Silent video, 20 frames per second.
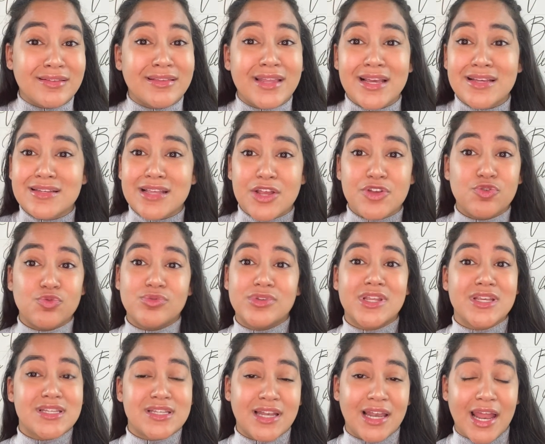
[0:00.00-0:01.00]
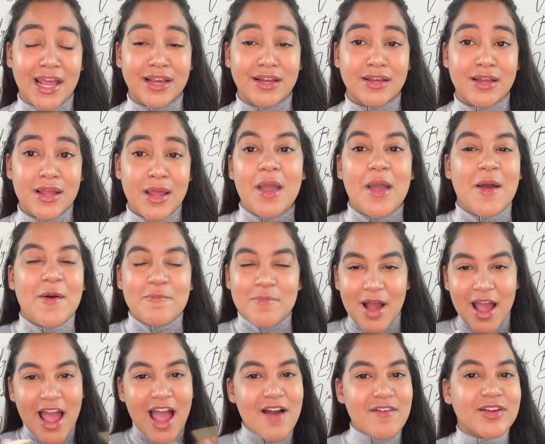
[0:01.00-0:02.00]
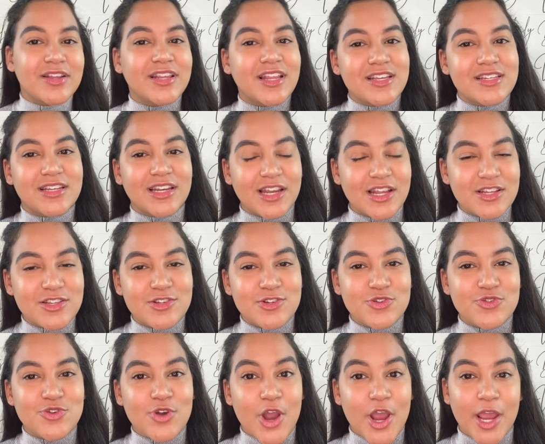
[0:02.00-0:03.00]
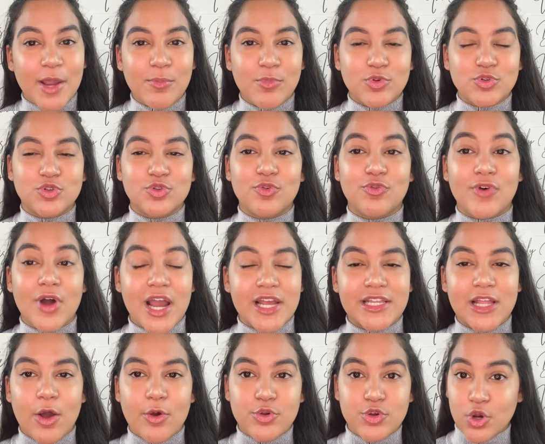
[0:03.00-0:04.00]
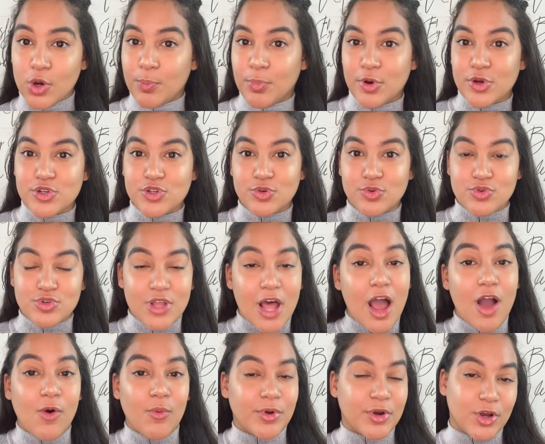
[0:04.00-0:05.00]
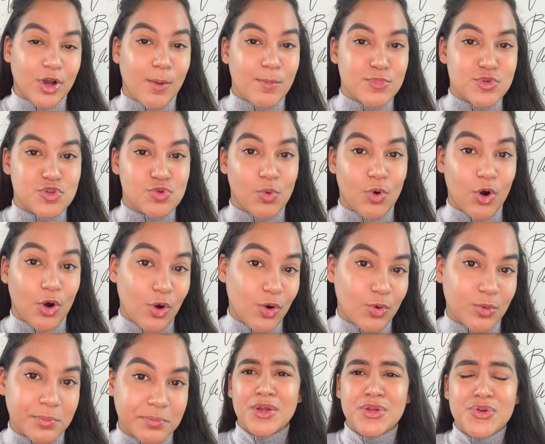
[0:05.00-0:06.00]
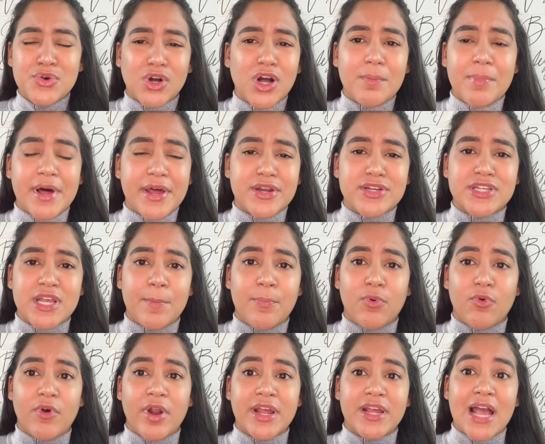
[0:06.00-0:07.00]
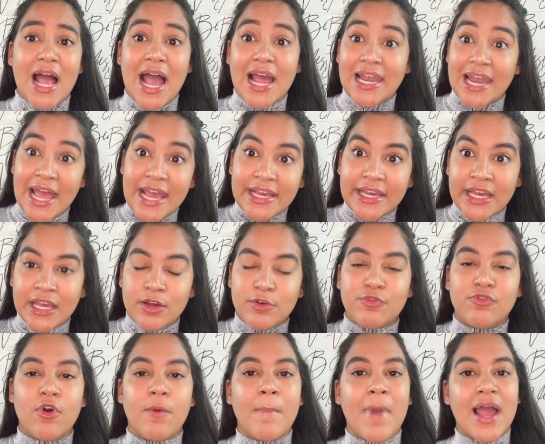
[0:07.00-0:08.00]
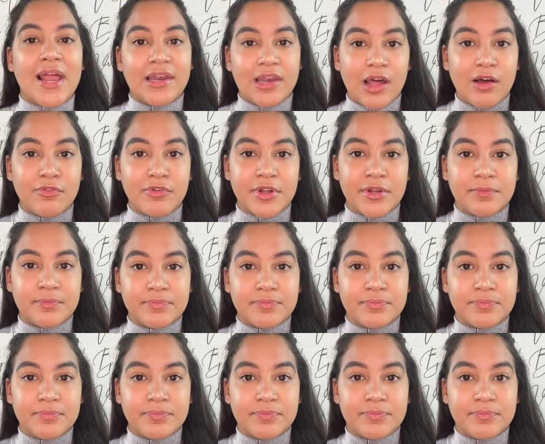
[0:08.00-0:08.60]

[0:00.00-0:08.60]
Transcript: things that you dislike. By having these lists, you're able to find out your personal style when it comes to a home. You could better separate I like it from I love it.